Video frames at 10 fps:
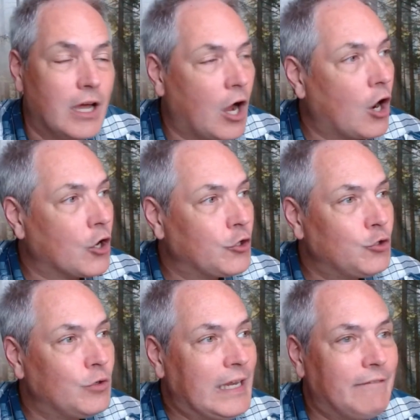Are
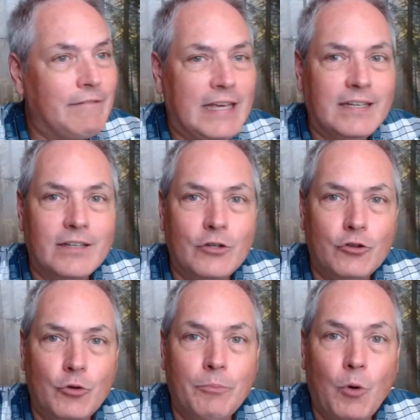you living
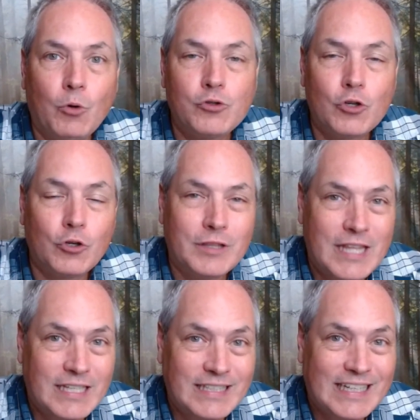the most
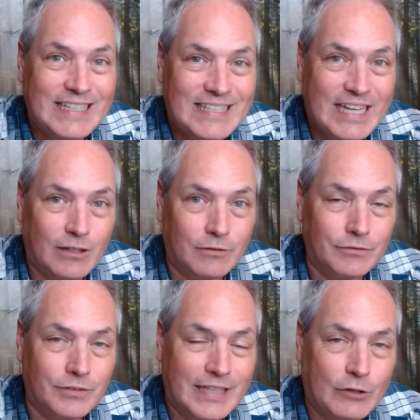authentic
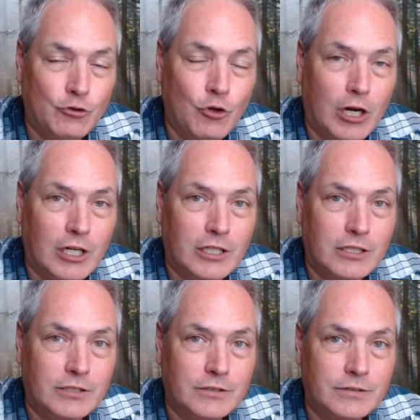self that you are?
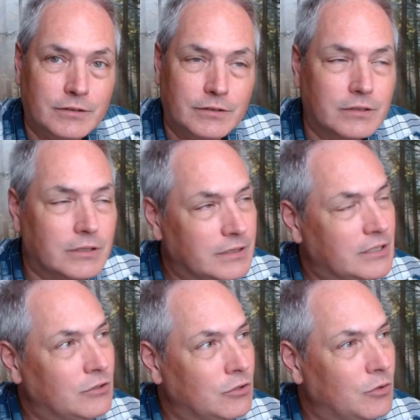That's a
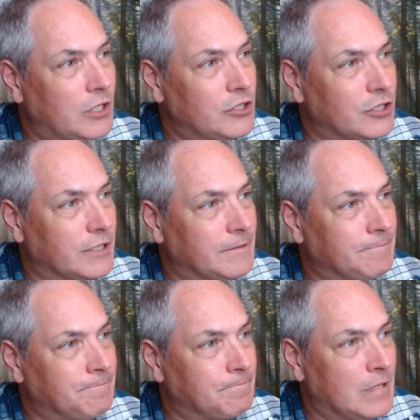good question.
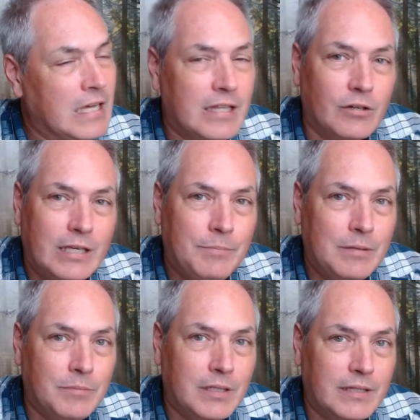Now, keep in
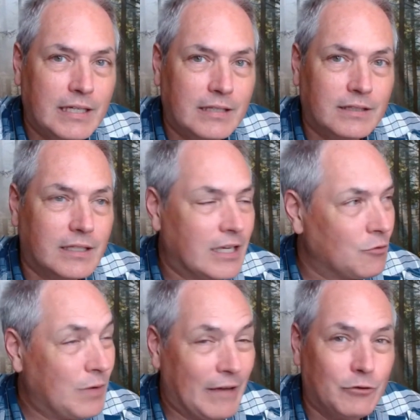mind that
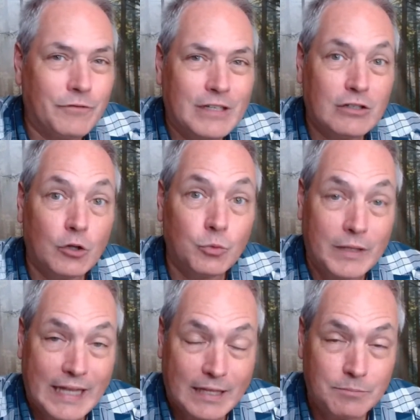we have to figure out what
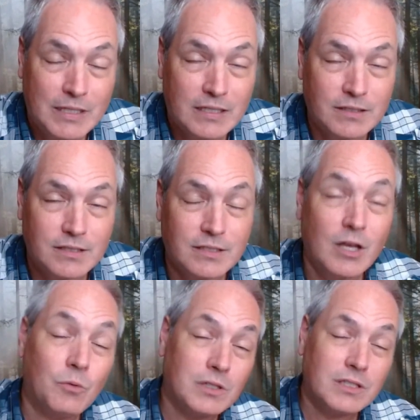that means.
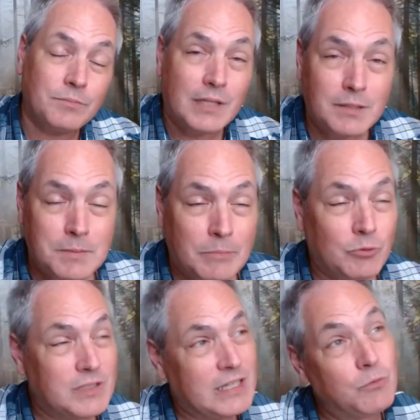Well, sometimes people
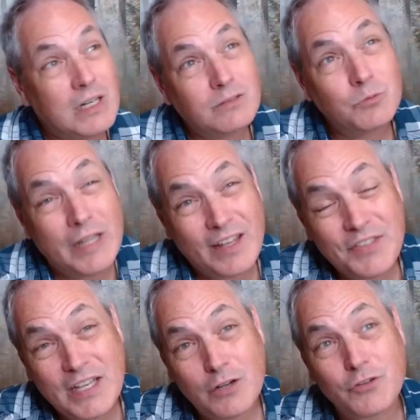say, well, when I
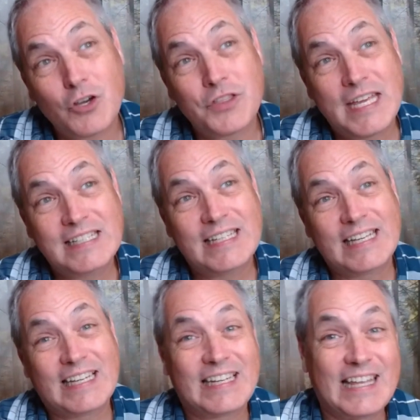think of
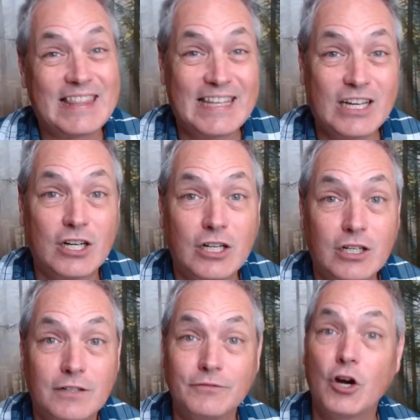authentic, I can think
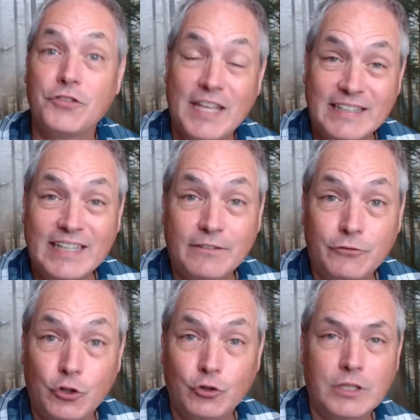of authentic
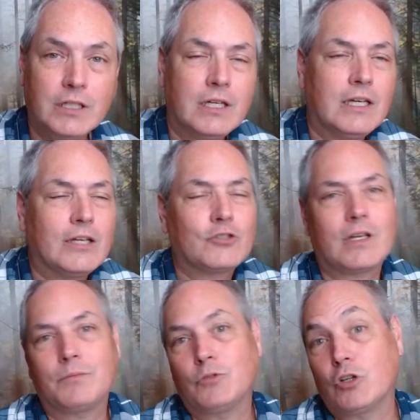food. So
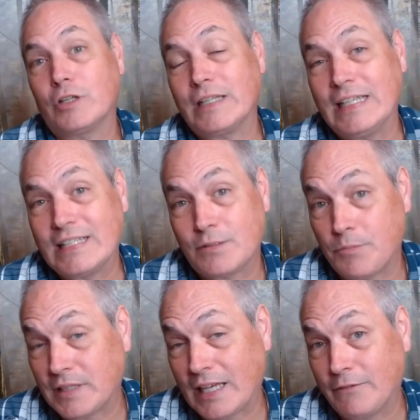I'm going to eat some
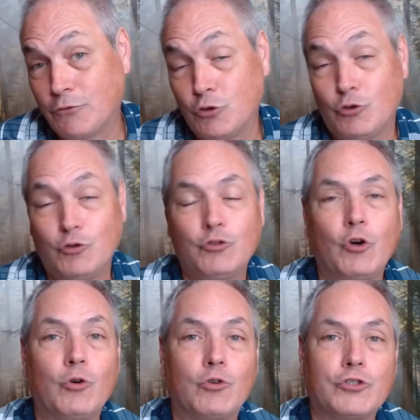Thai food
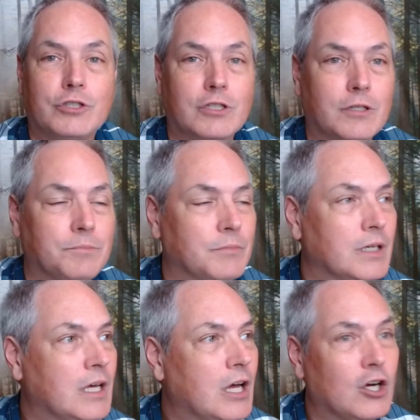or some
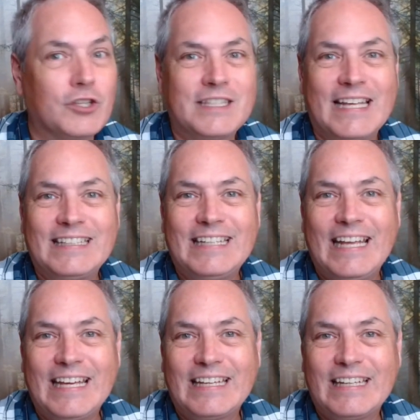
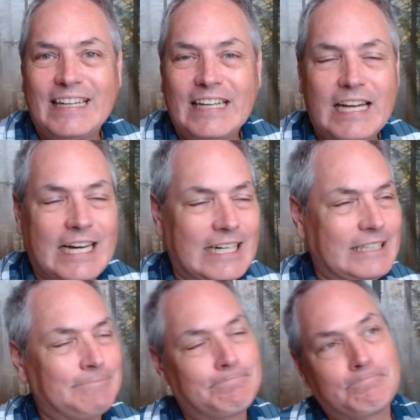authentic,
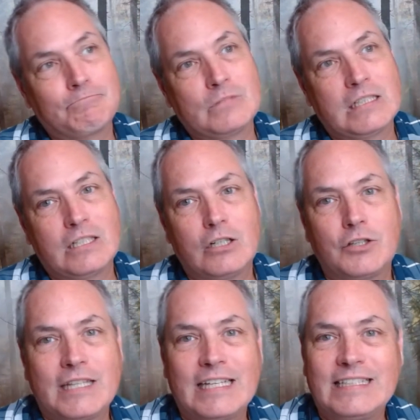
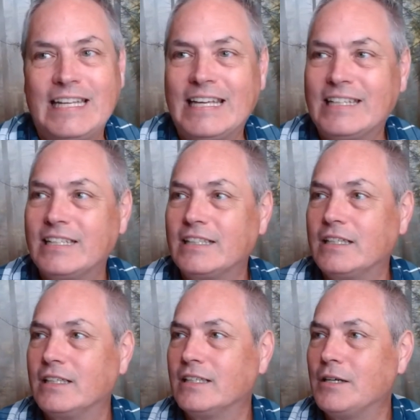authentic
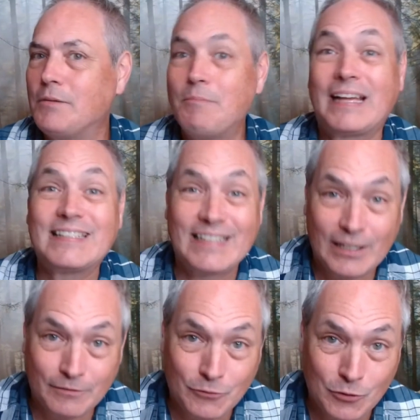
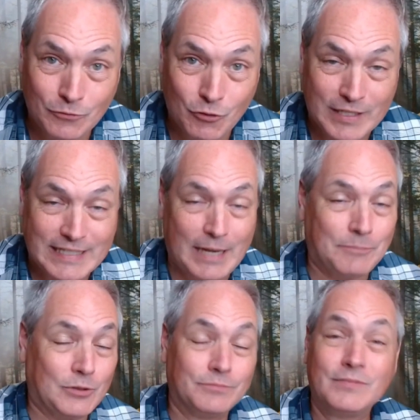Mexican food, for
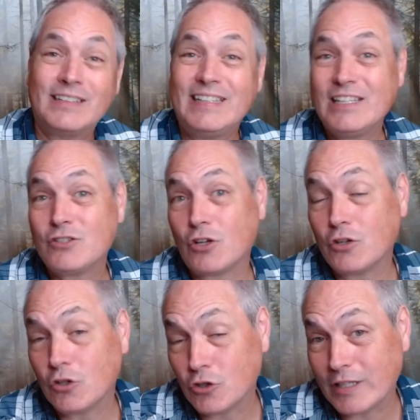example. These are
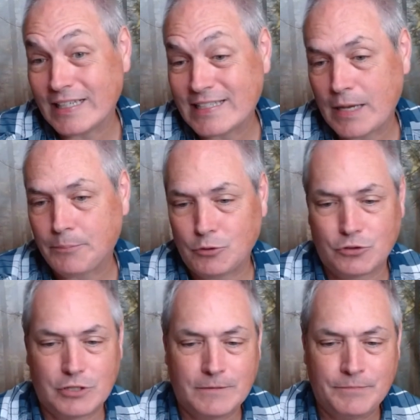good examples.